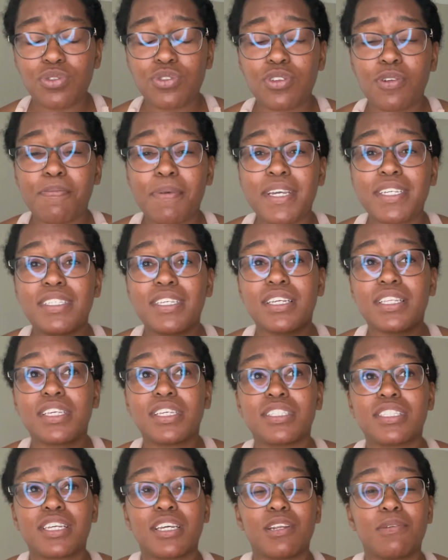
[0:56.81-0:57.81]
So basically,
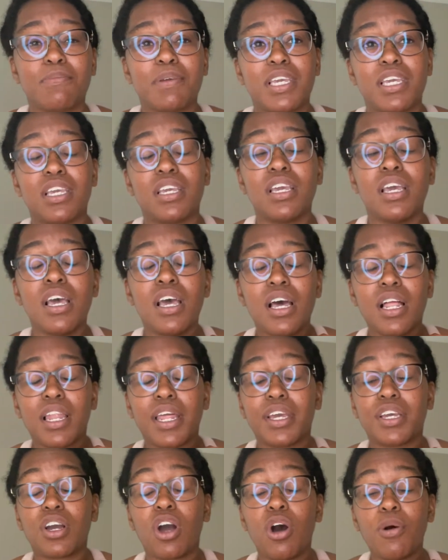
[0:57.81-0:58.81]
it's gonna be
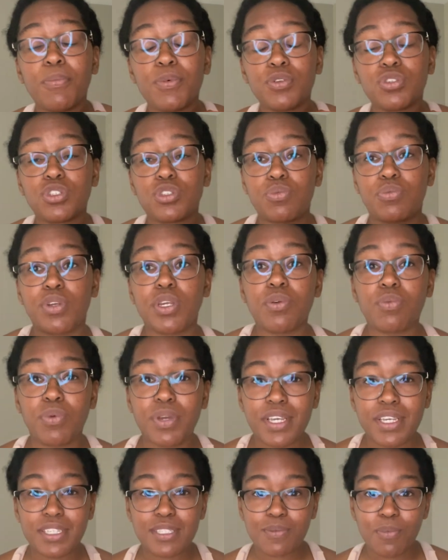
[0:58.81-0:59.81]
like almost 3
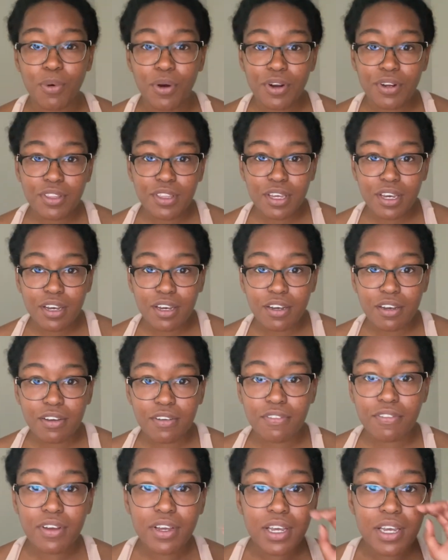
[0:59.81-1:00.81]
weeks worth of